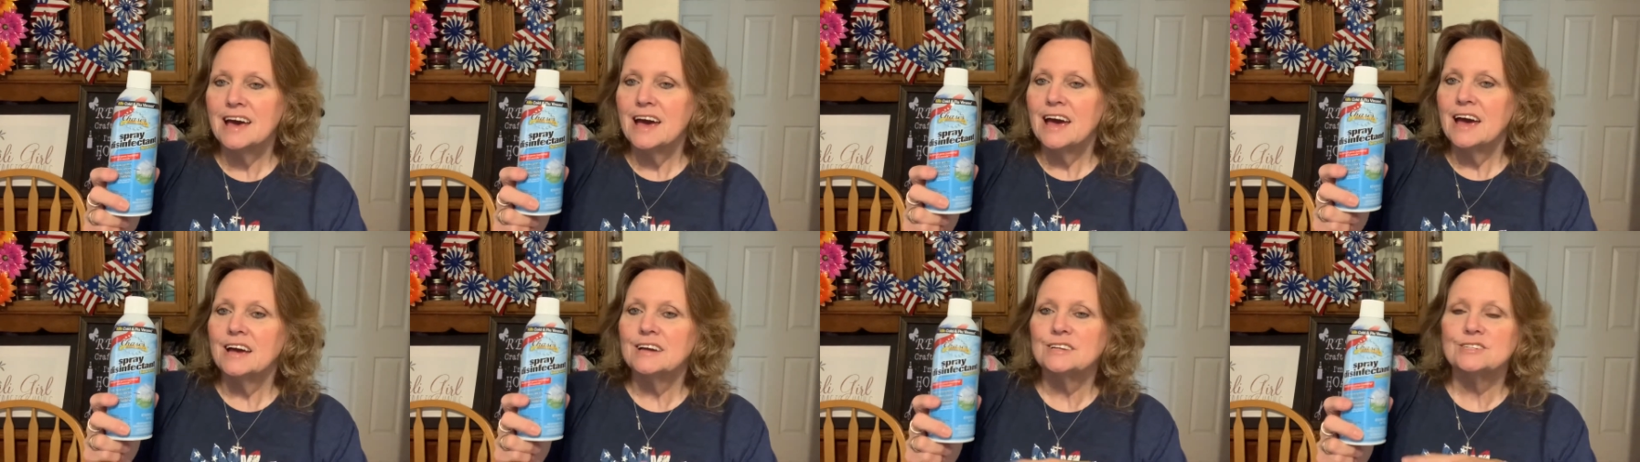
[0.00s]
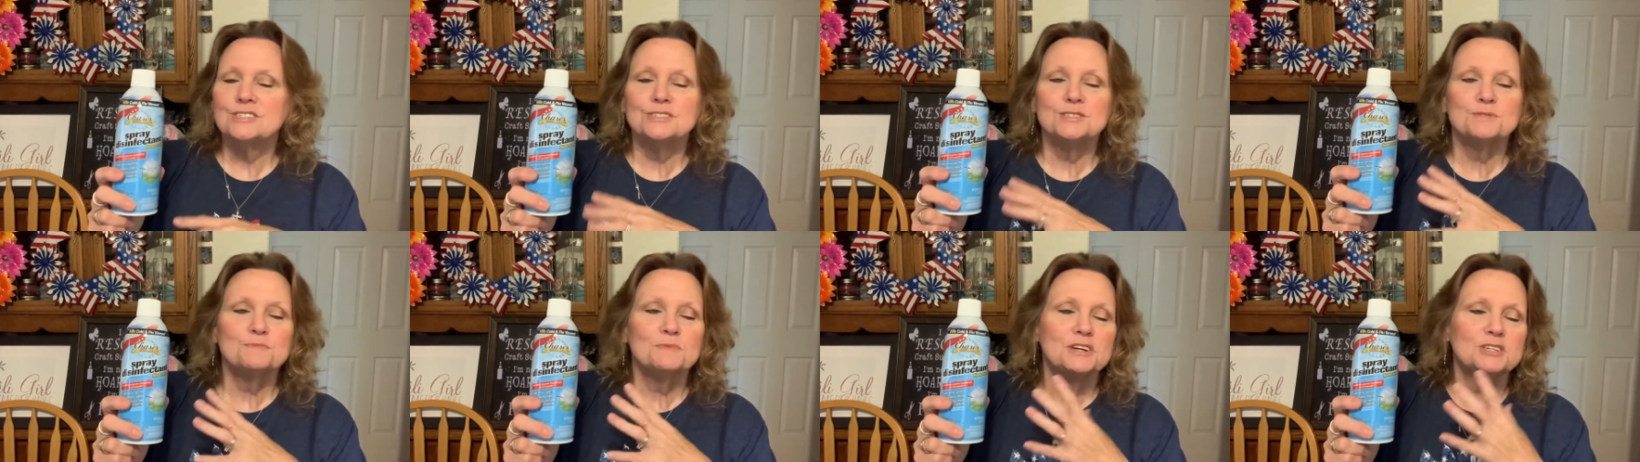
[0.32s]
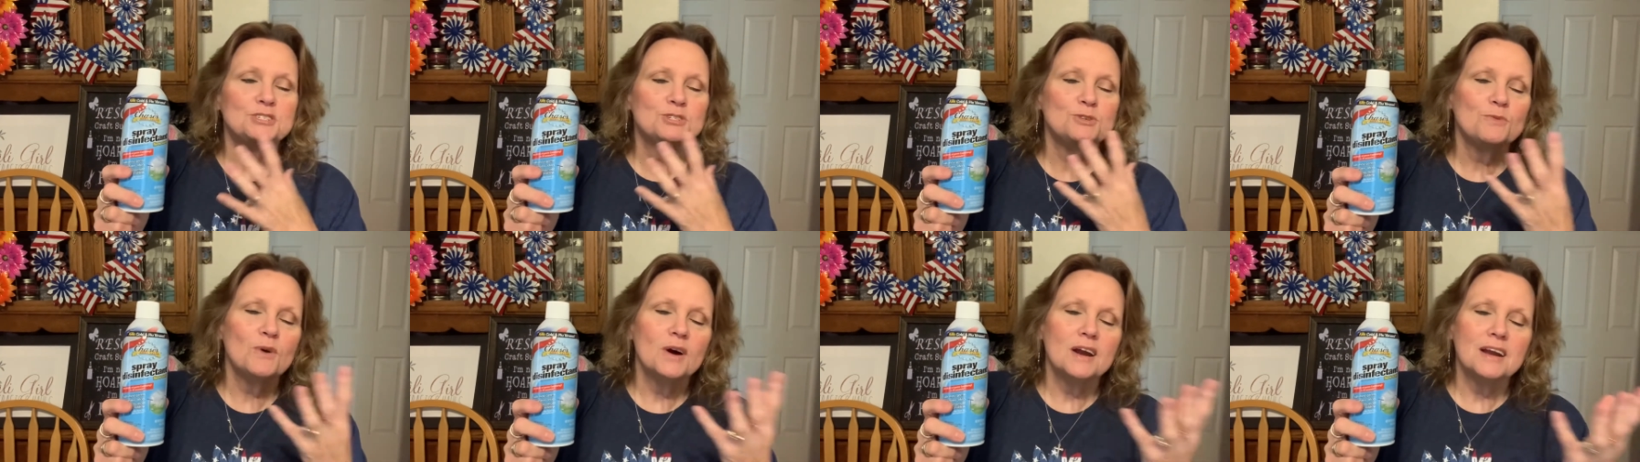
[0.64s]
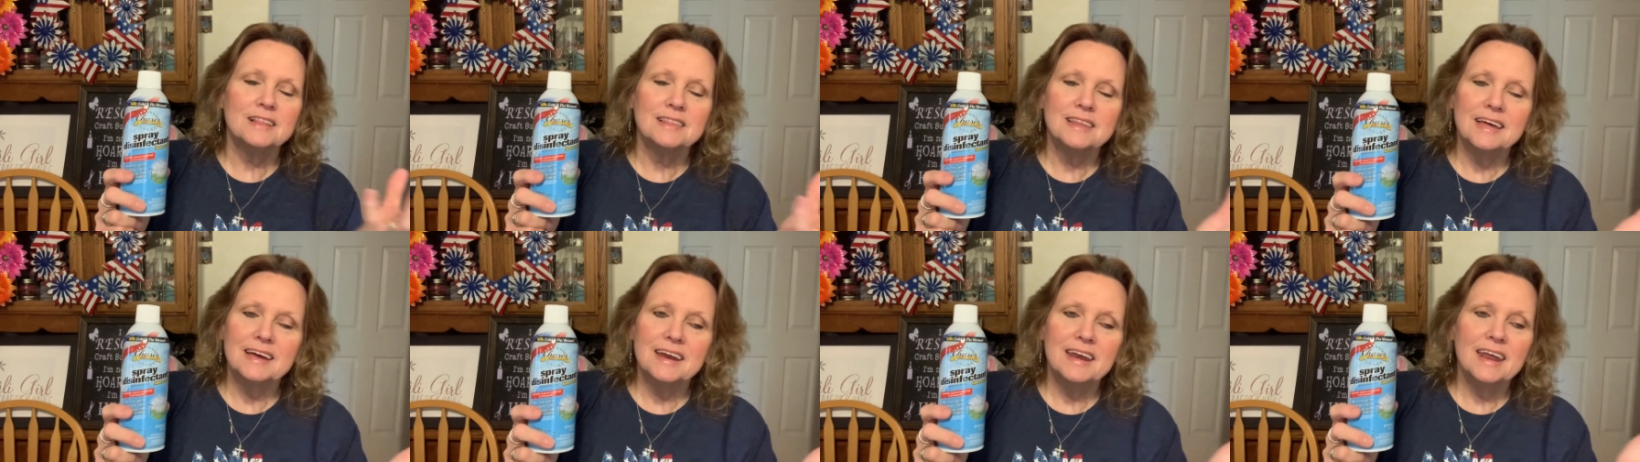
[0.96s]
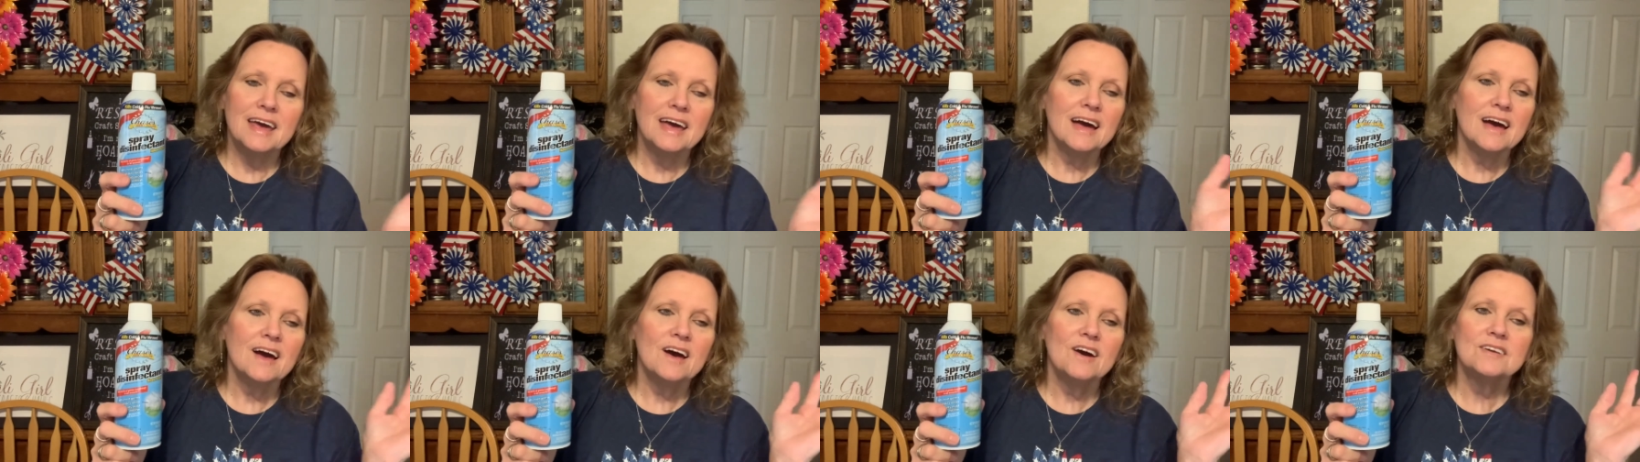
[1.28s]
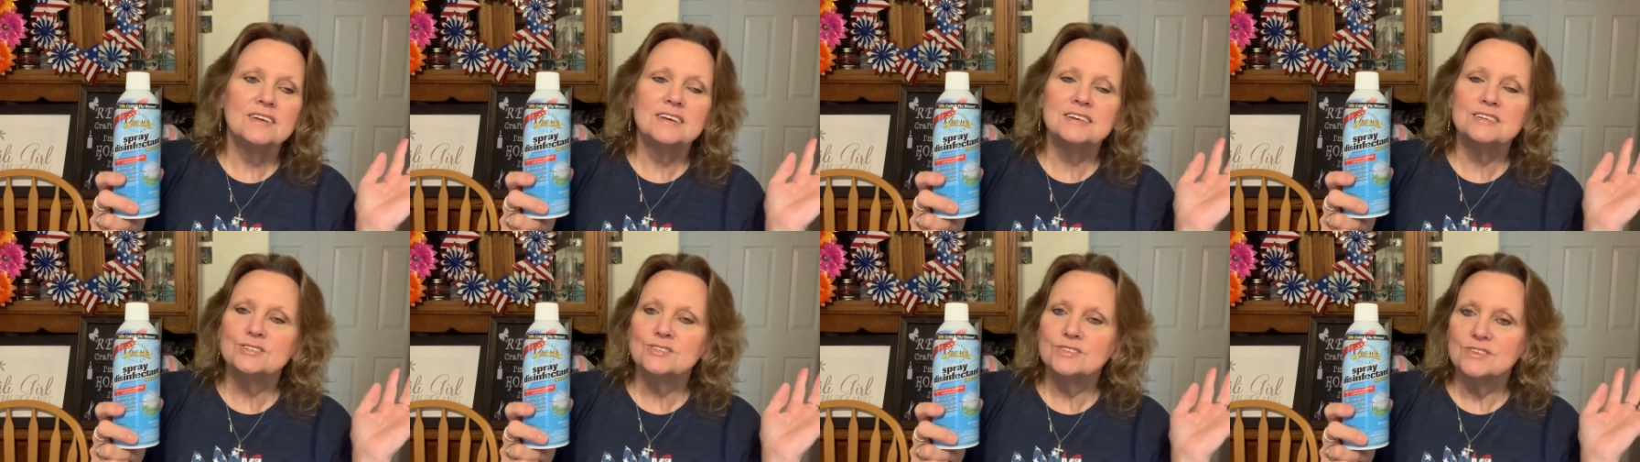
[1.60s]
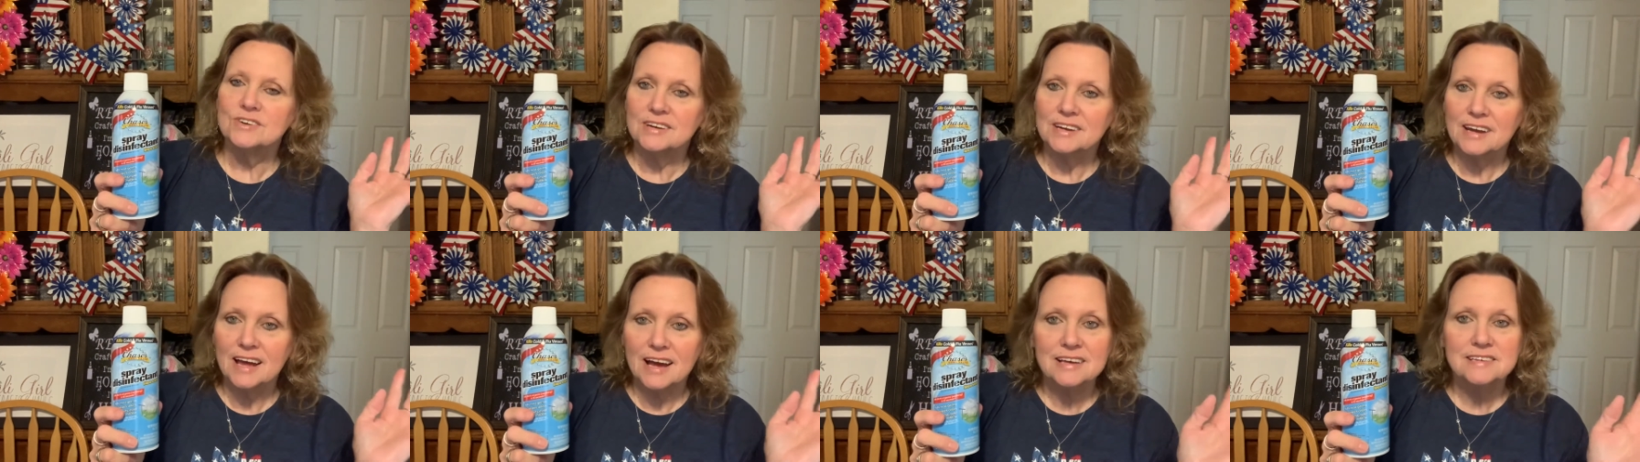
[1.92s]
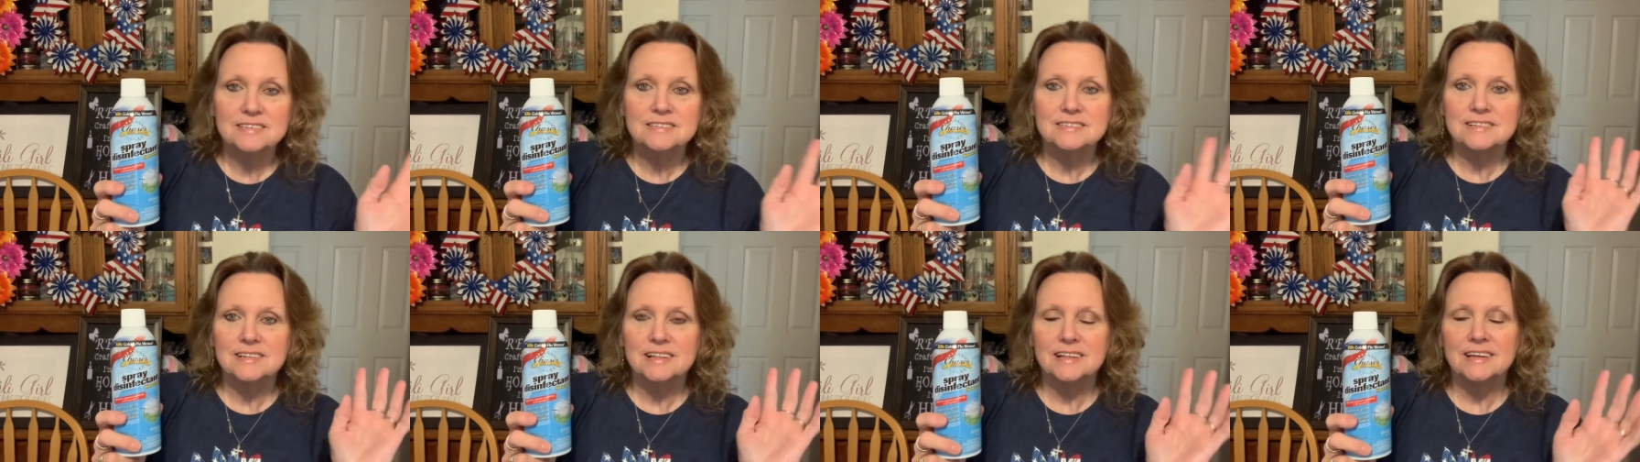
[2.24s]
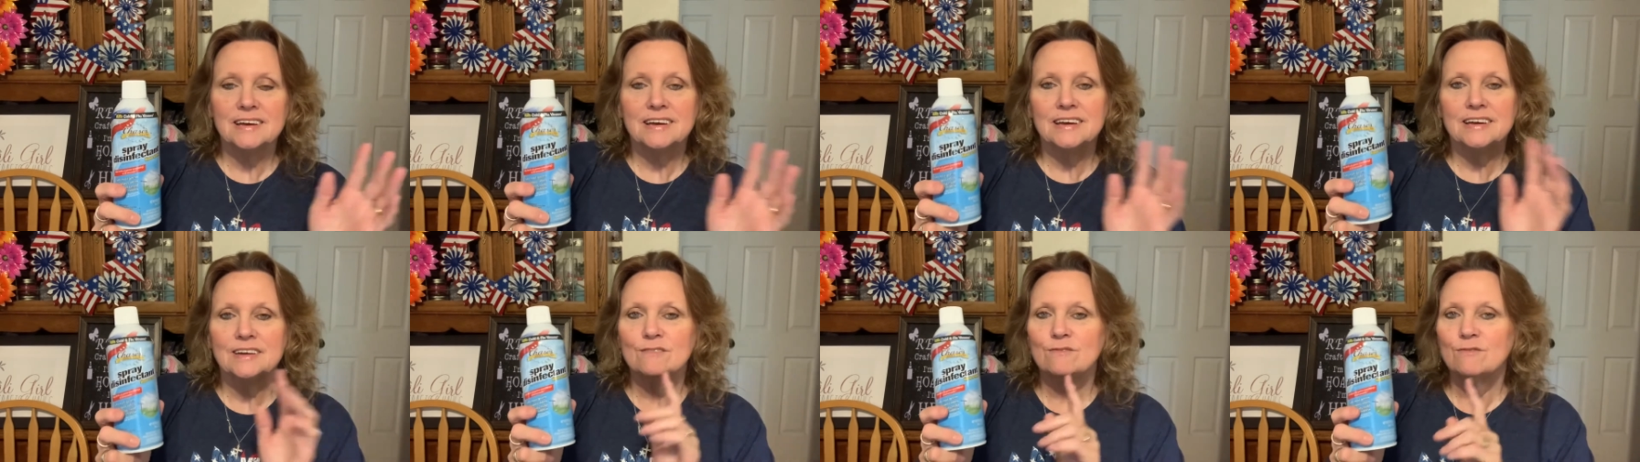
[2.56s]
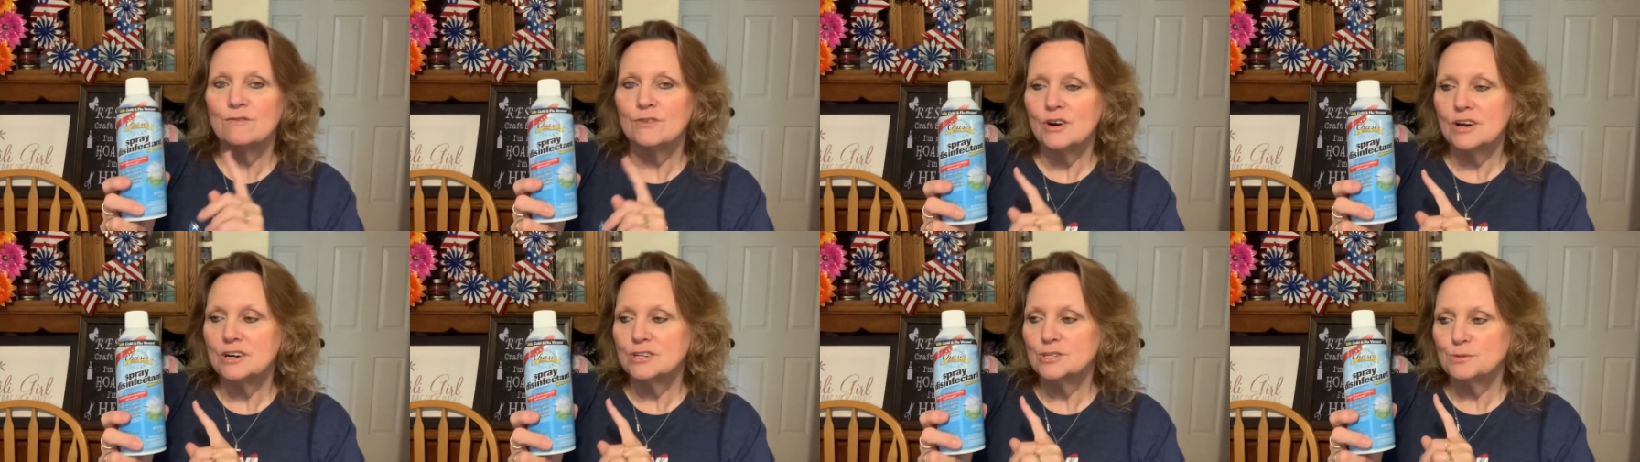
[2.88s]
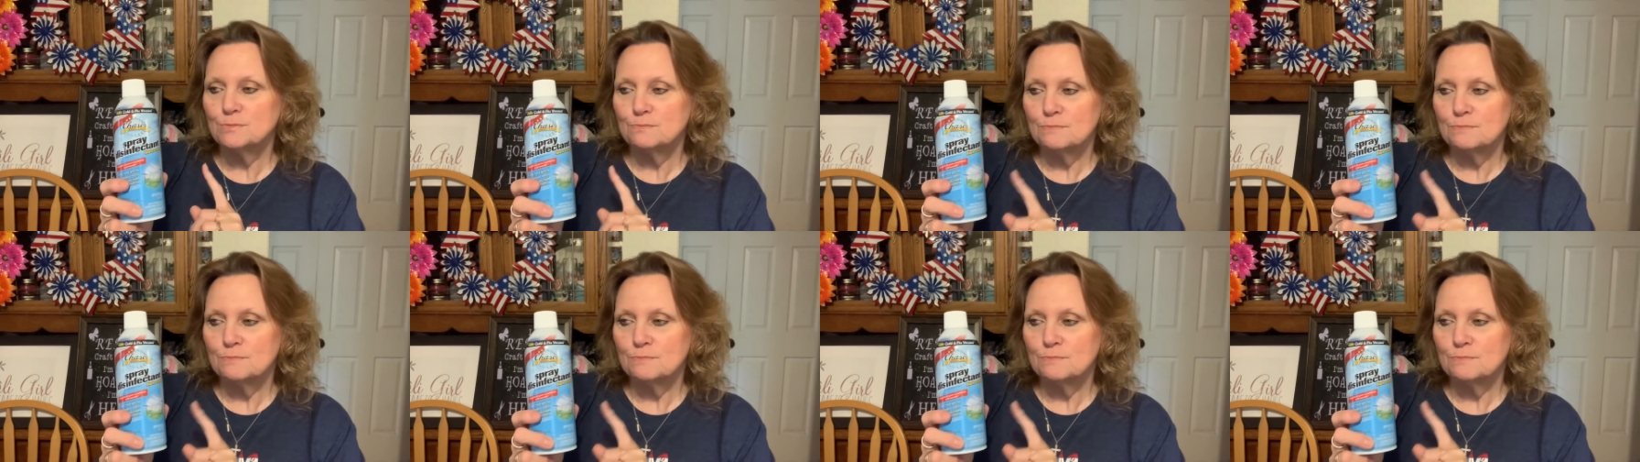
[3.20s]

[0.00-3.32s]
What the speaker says: it just makes you want to lay down into a nice clean fresh